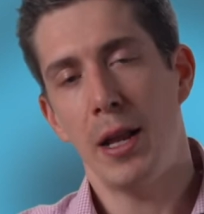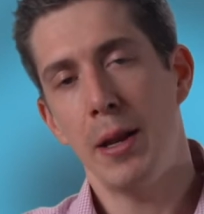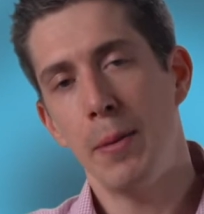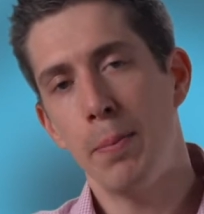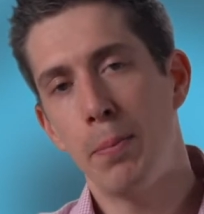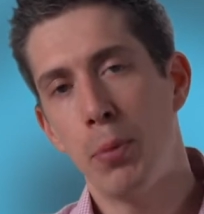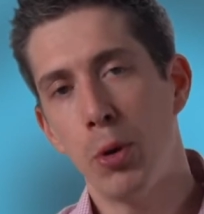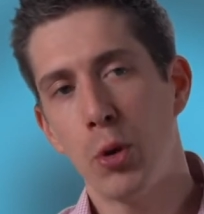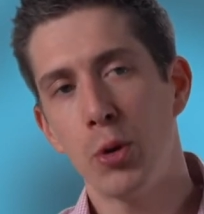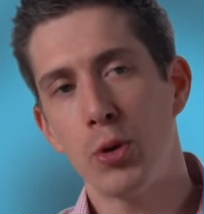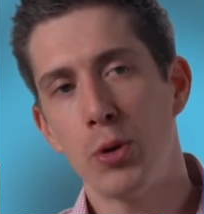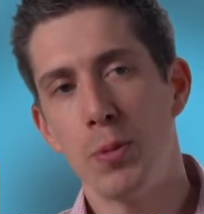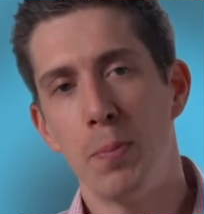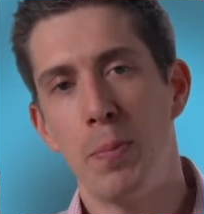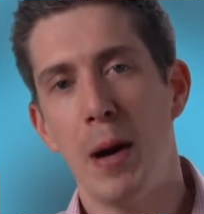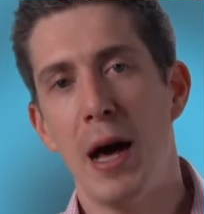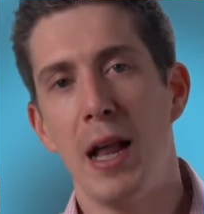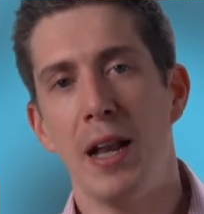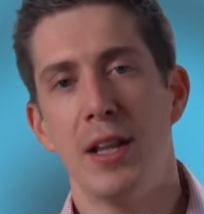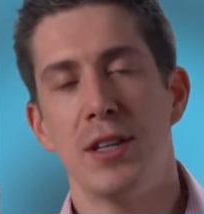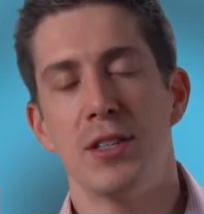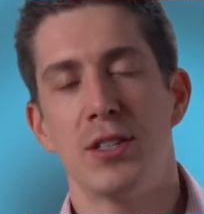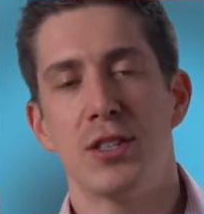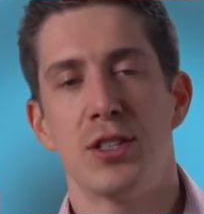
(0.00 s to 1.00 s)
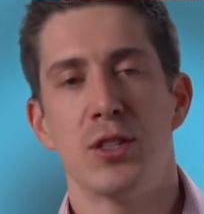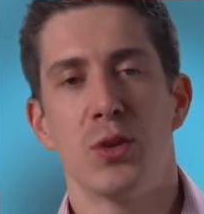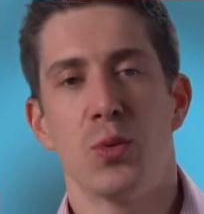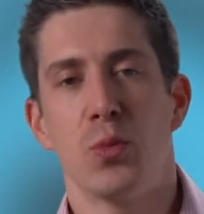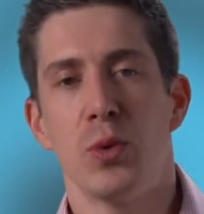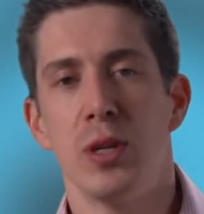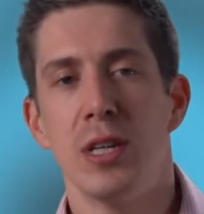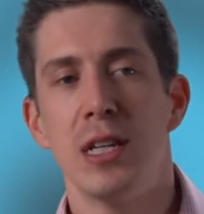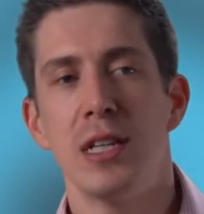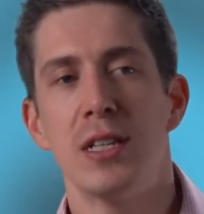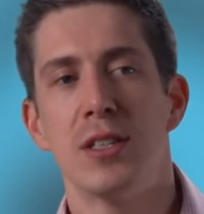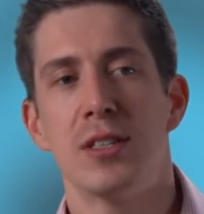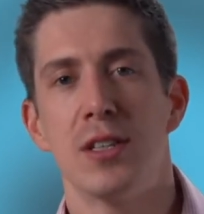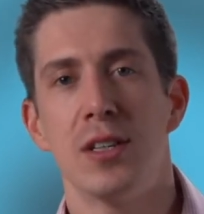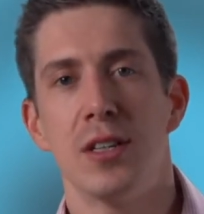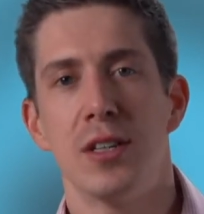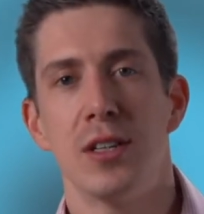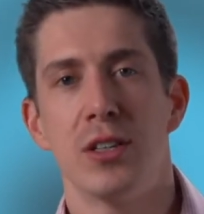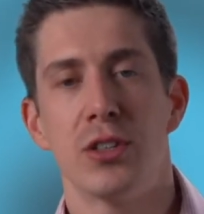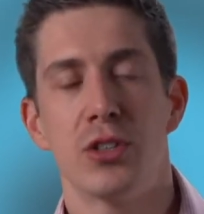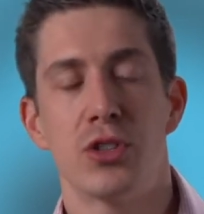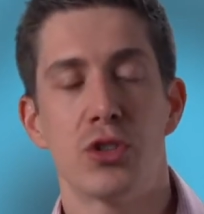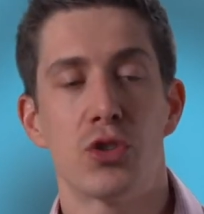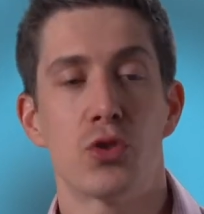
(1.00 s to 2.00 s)
important balance that we need
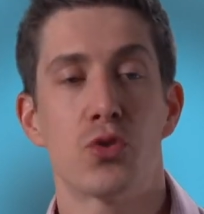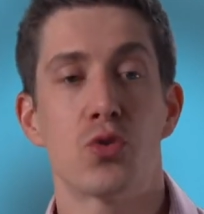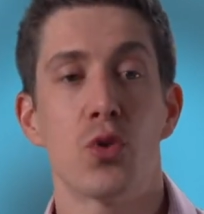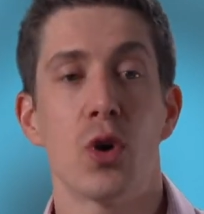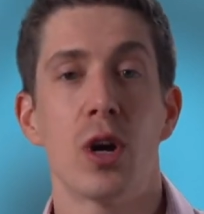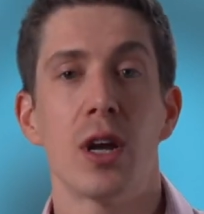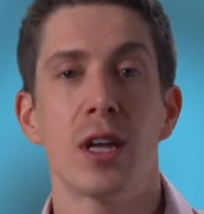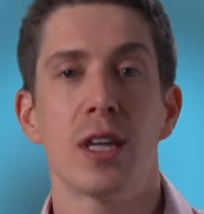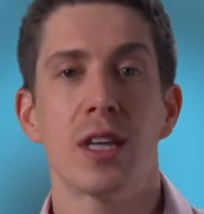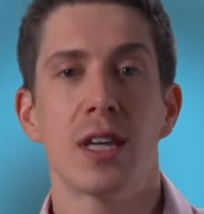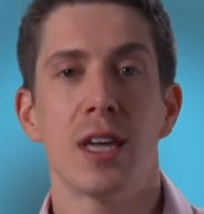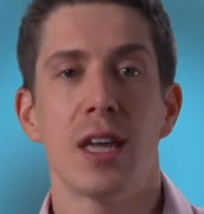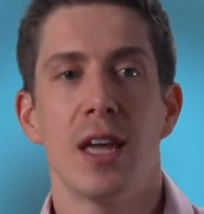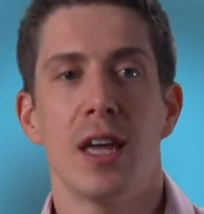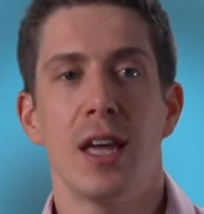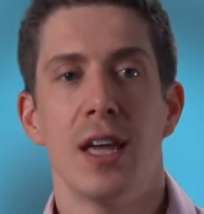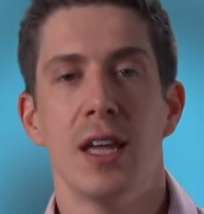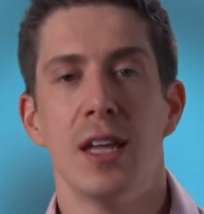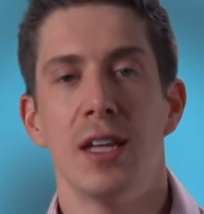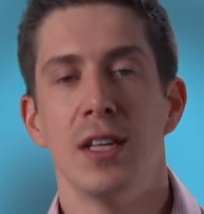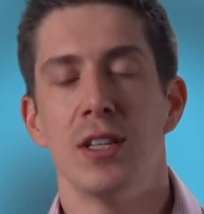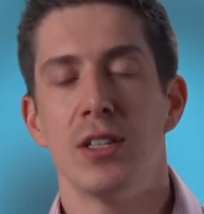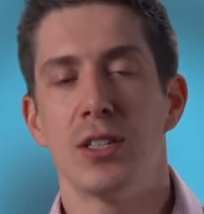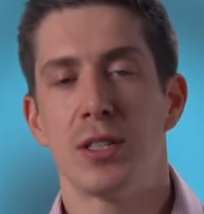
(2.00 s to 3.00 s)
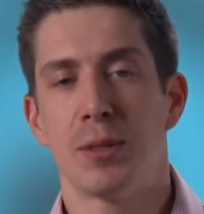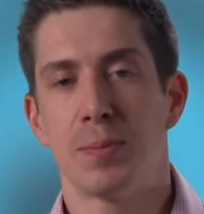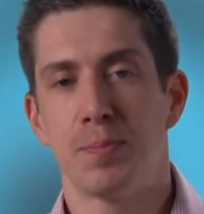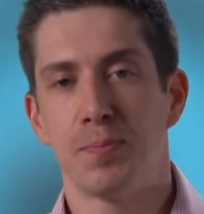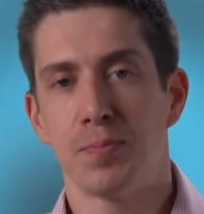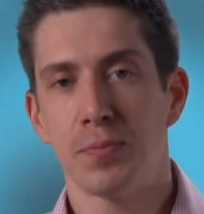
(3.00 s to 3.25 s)
to strike is